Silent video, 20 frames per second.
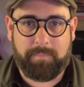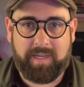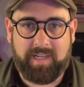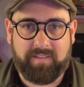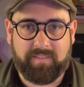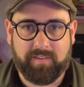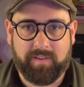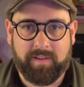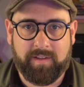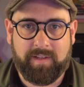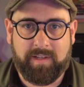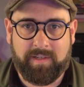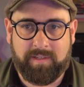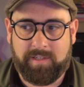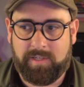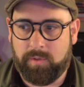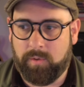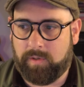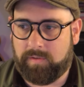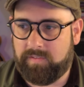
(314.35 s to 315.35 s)
pizza
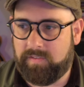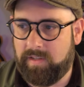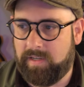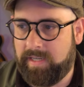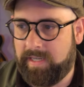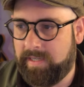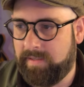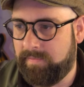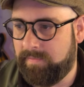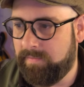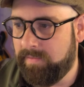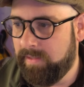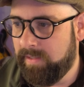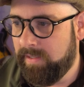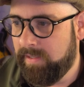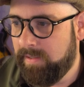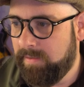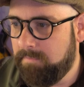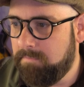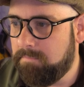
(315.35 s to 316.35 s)
in New York City. And
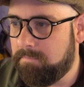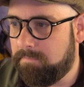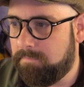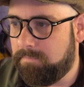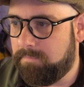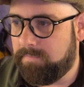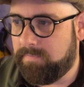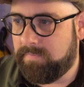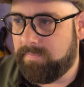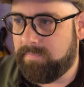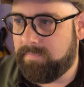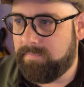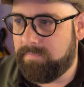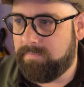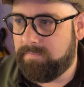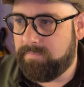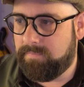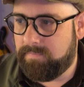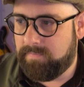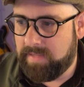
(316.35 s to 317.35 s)

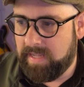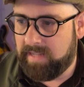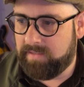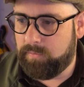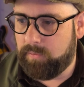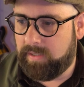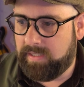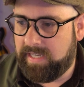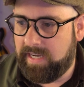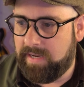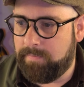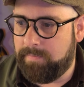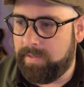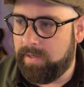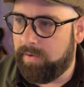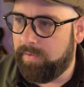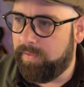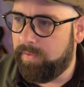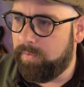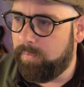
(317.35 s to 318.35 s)
that's what it gave me.
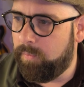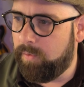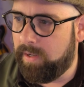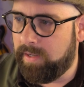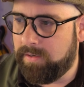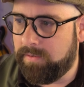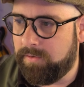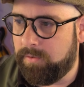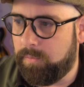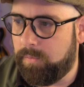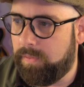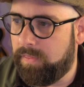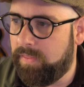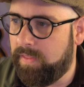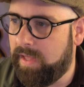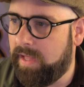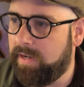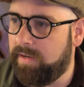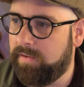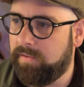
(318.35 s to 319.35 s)
Although I don't know what
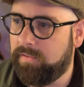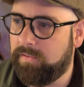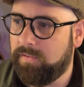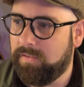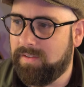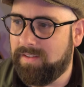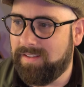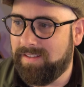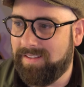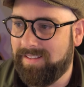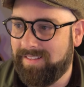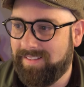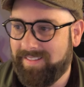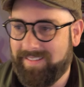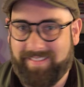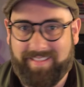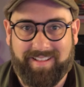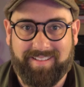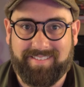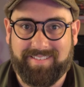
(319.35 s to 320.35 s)
that is.
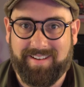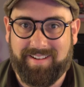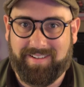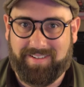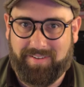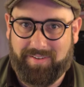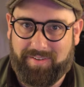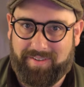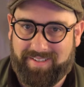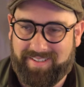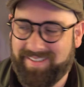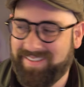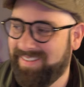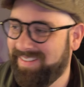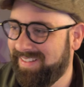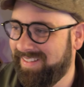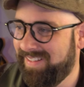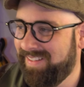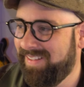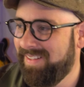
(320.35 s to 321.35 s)
That's not good.
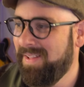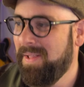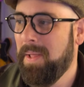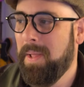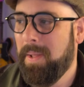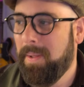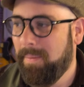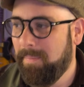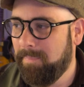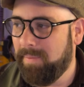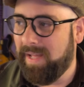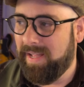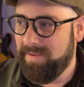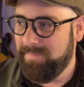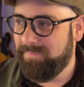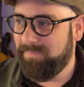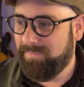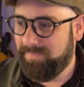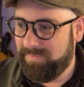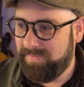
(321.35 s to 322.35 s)

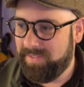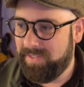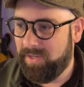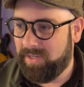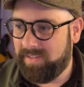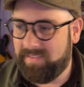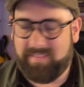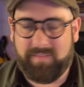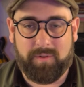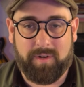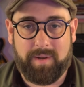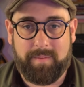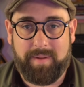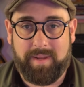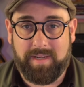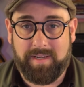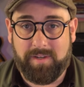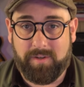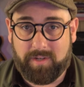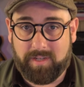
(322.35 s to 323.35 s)
But you can see what I
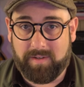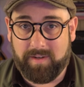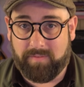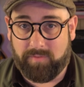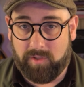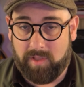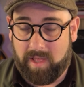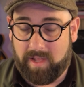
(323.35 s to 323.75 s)
mean. You could have